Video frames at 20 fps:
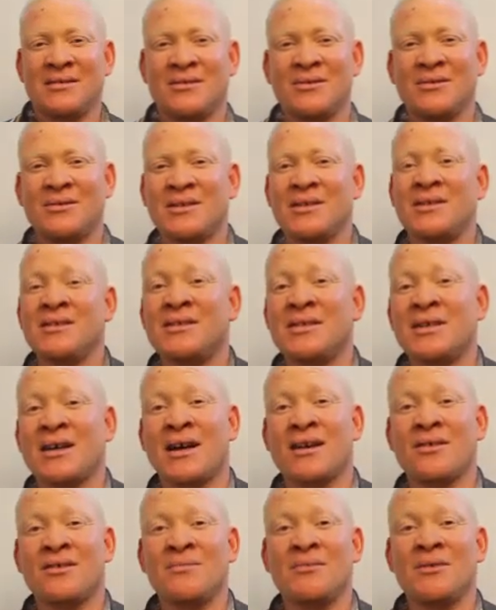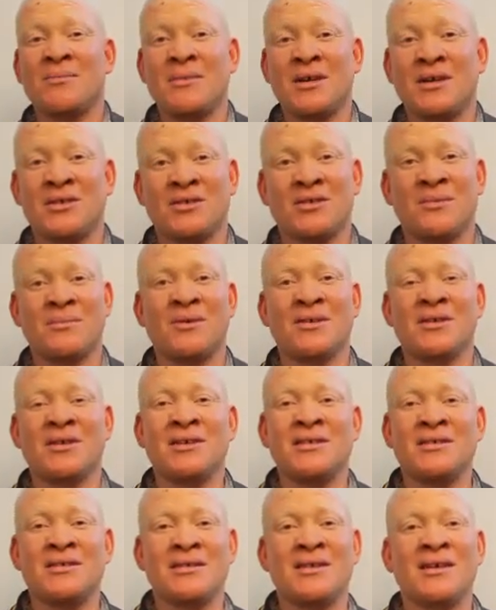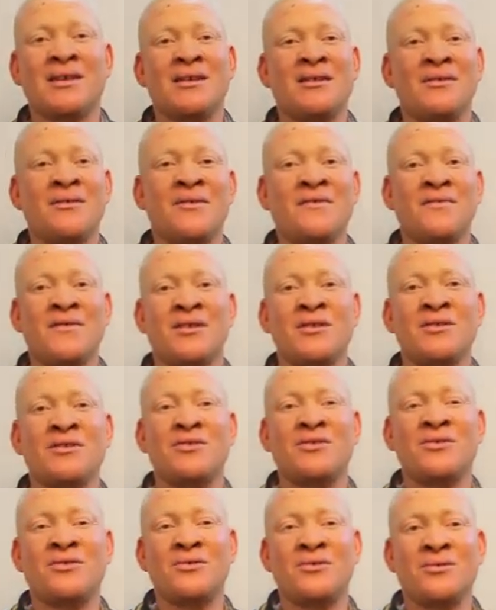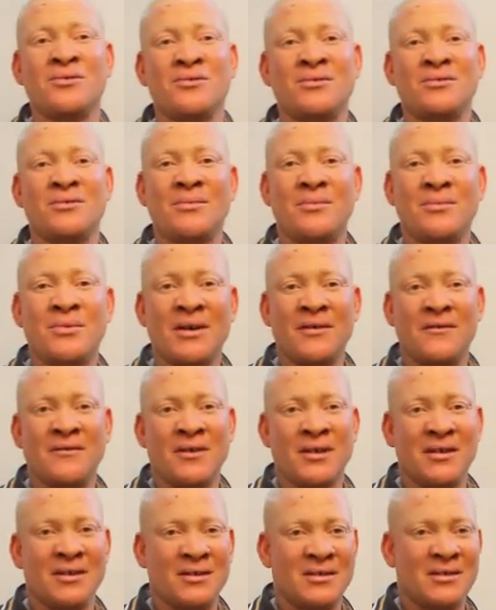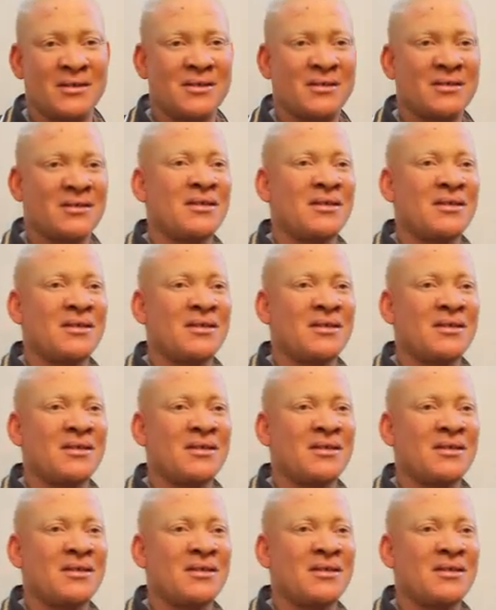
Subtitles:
utility cannot be measured, but instead revealed through preference.